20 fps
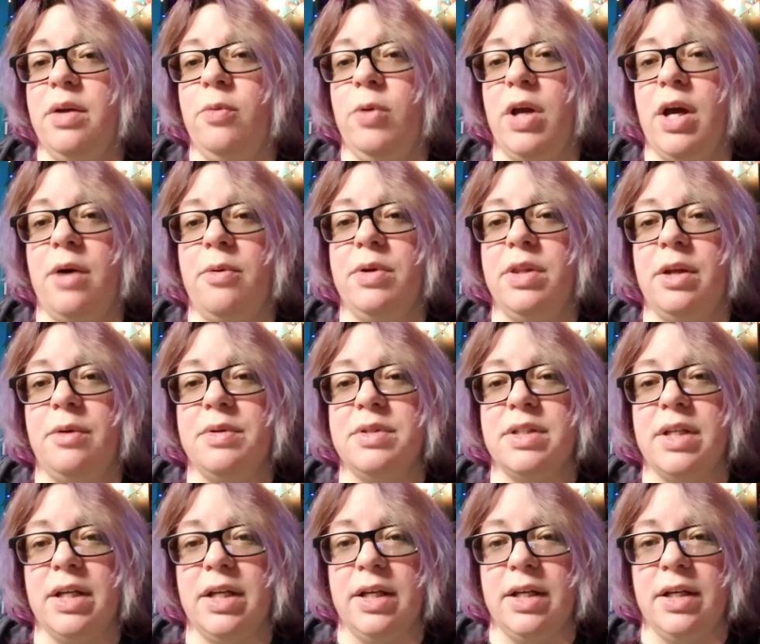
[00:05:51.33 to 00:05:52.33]
We got one that was
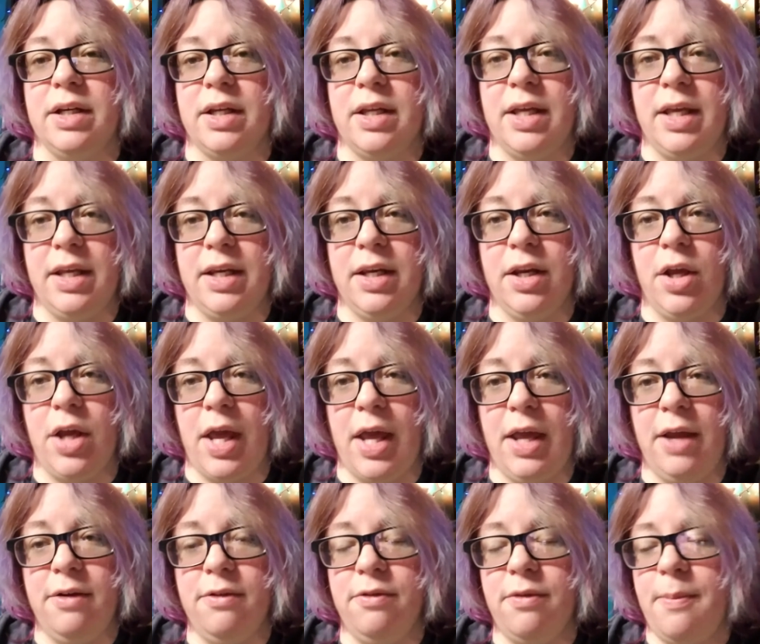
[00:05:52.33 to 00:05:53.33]
like a kitten
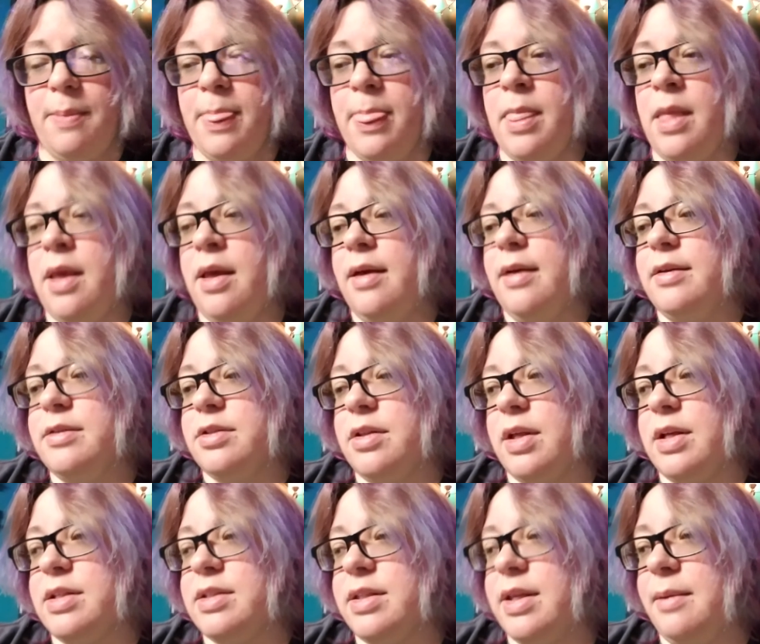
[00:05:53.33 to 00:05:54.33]
cave, so
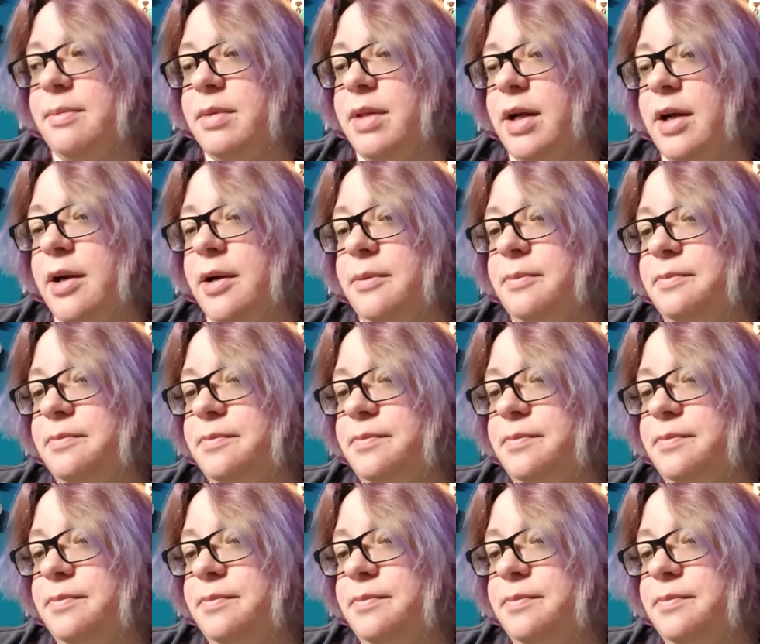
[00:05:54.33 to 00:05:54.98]
they slept there